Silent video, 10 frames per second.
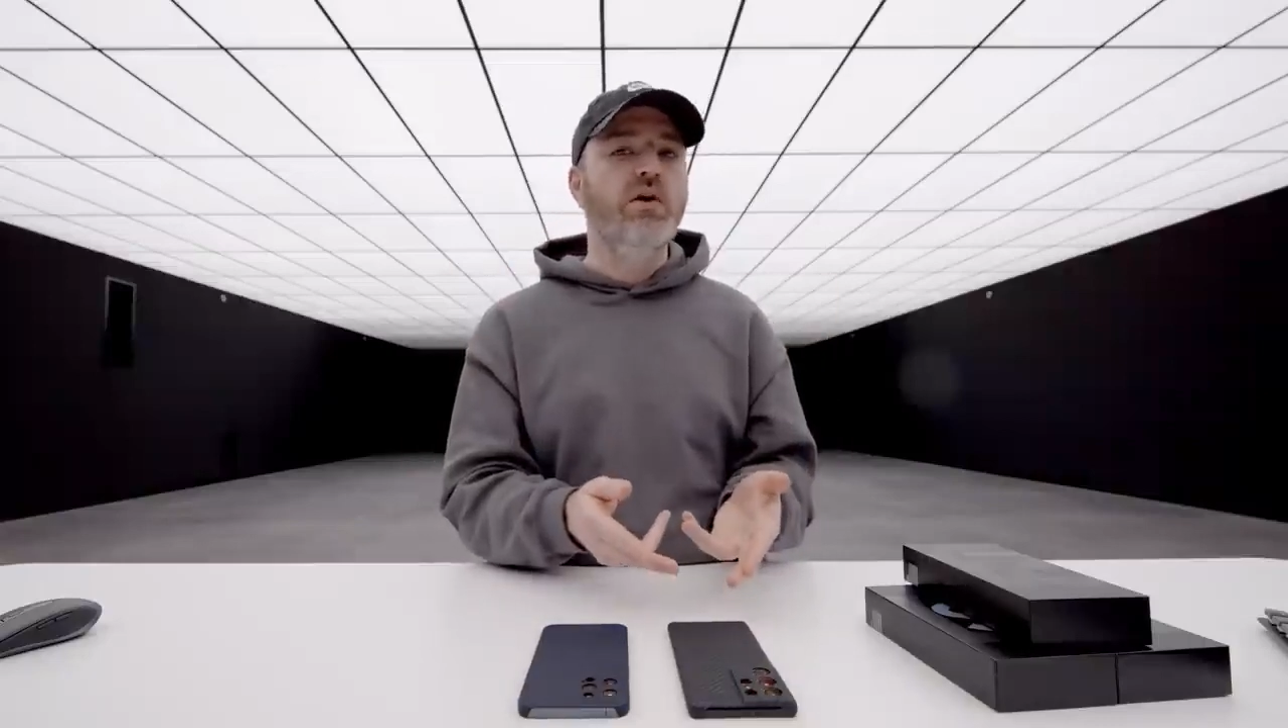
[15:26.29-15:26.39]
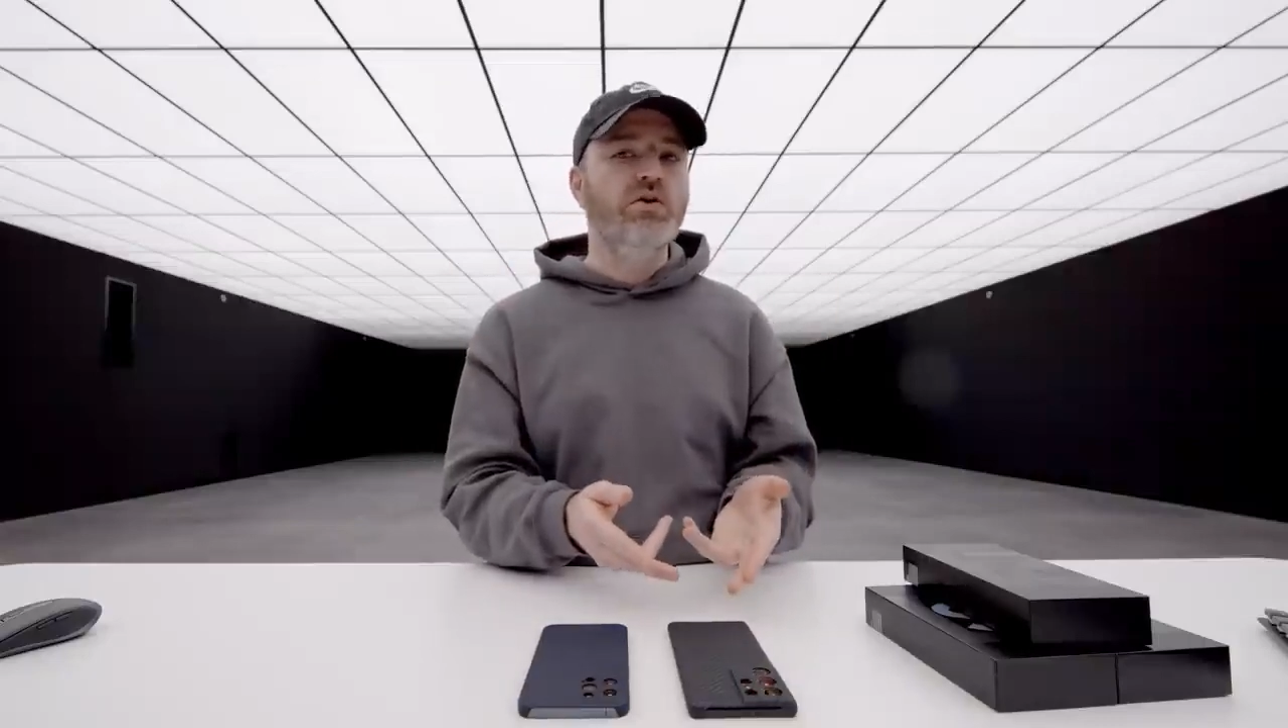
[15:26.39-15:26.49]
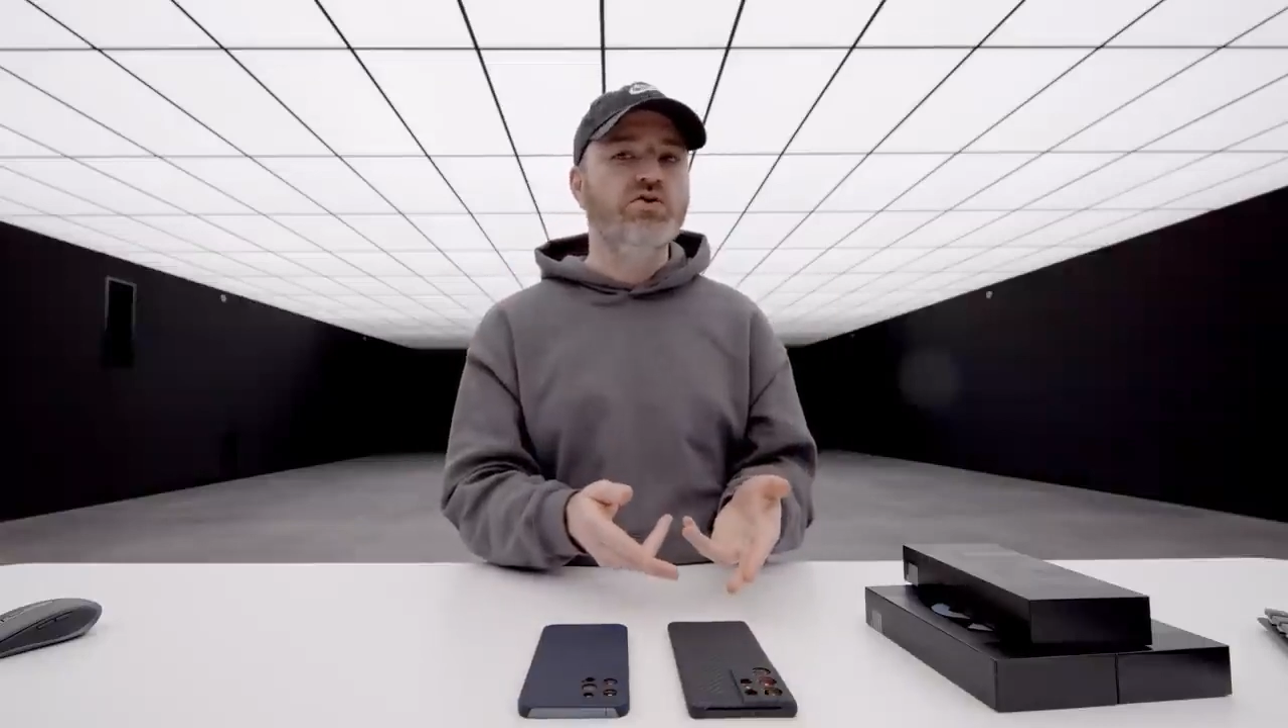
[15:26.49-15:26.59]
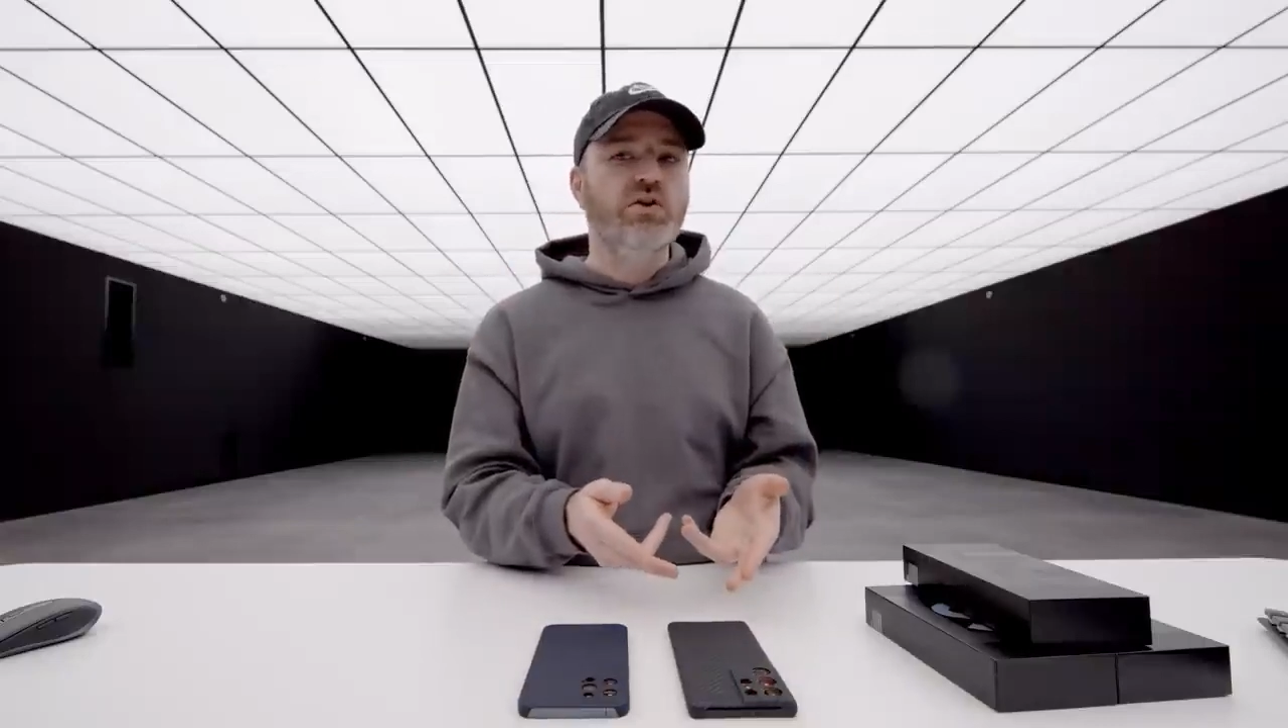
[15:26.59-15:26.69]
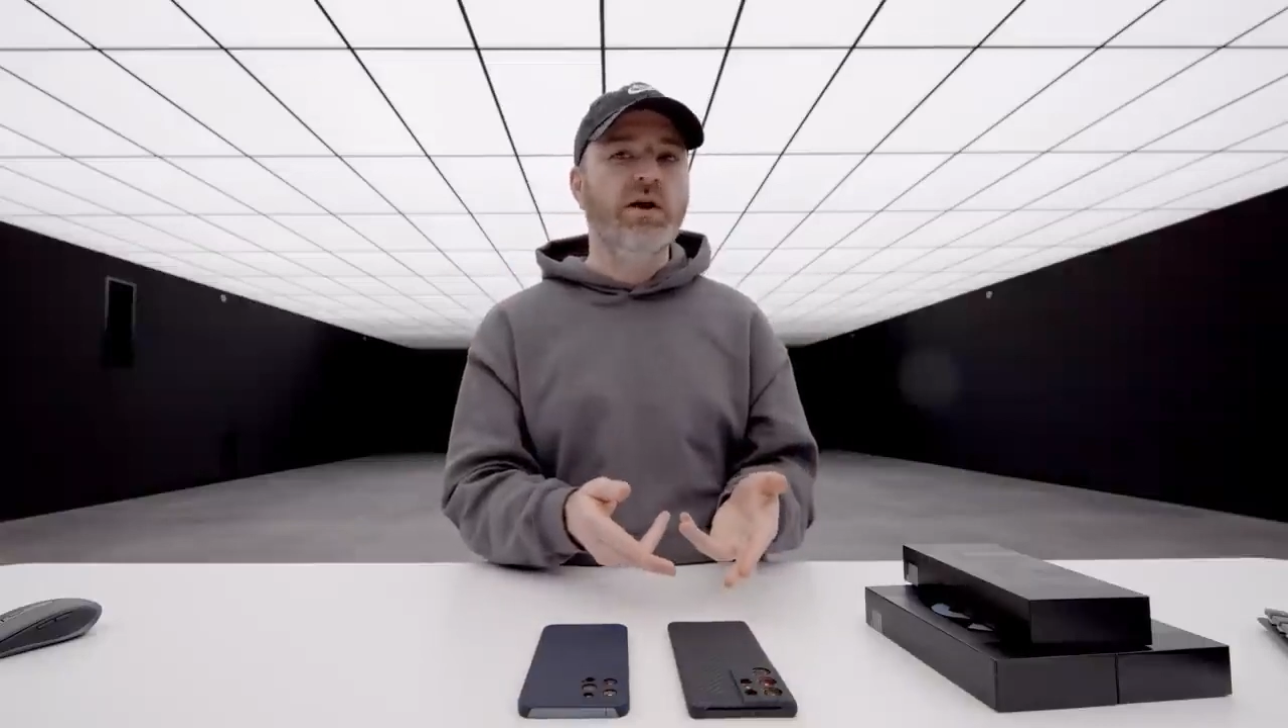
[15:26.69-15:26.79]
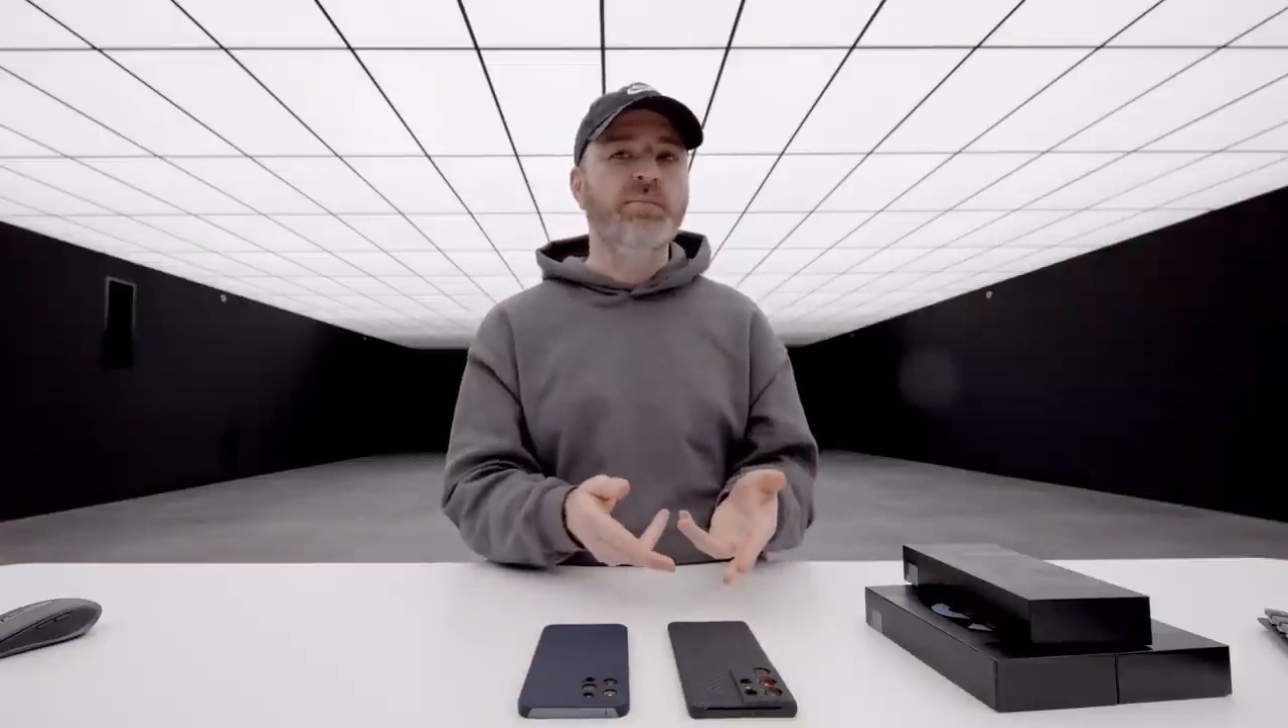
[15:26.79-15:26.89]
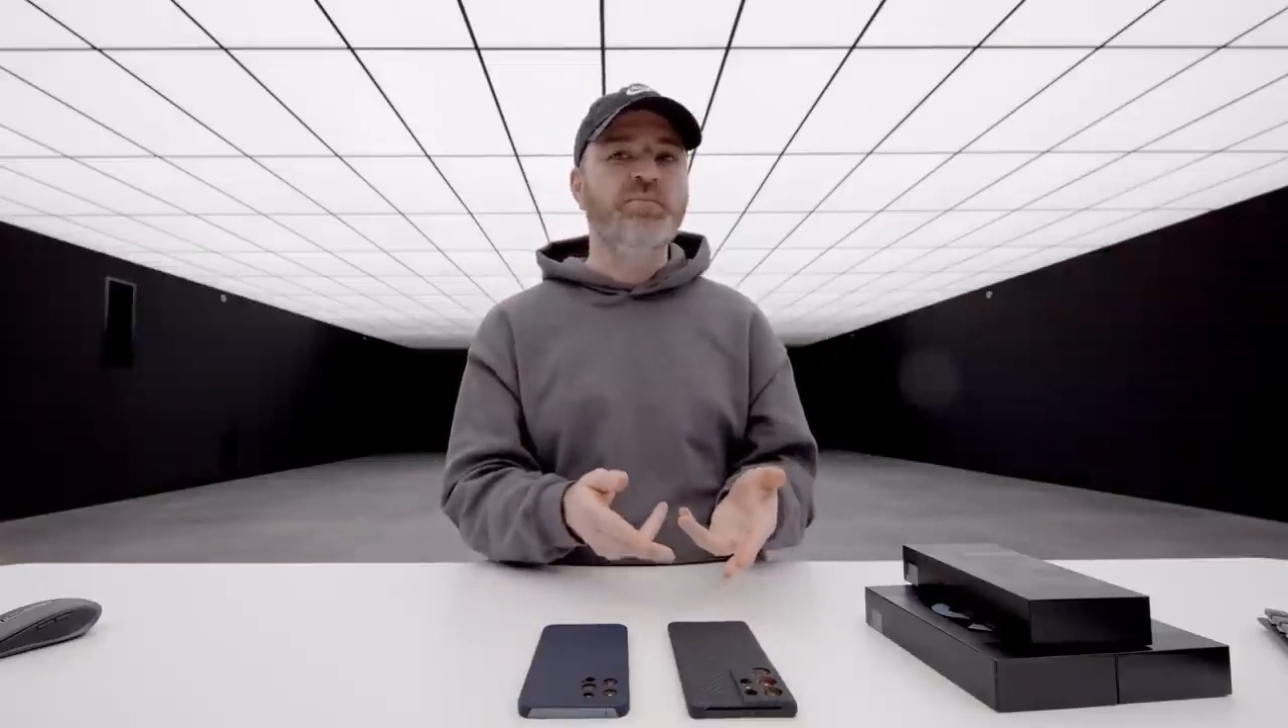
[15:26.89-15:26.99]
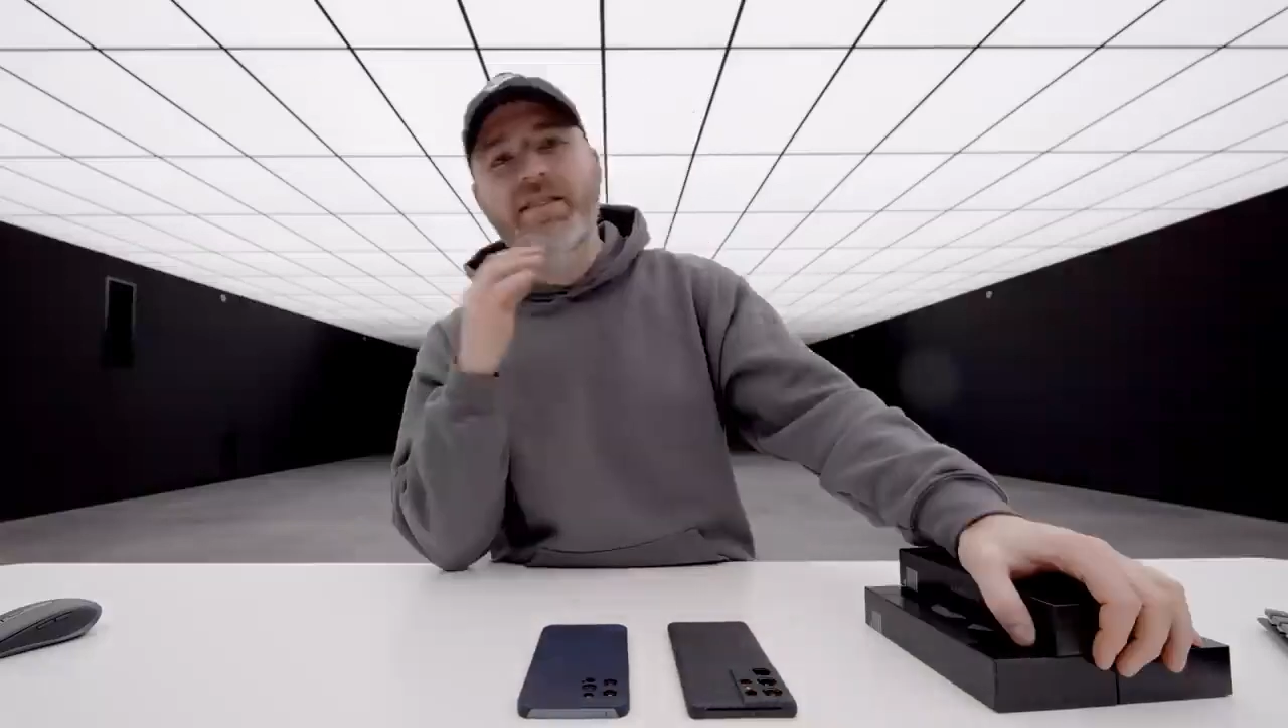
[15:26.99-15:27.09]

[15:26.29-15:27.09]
Ultra.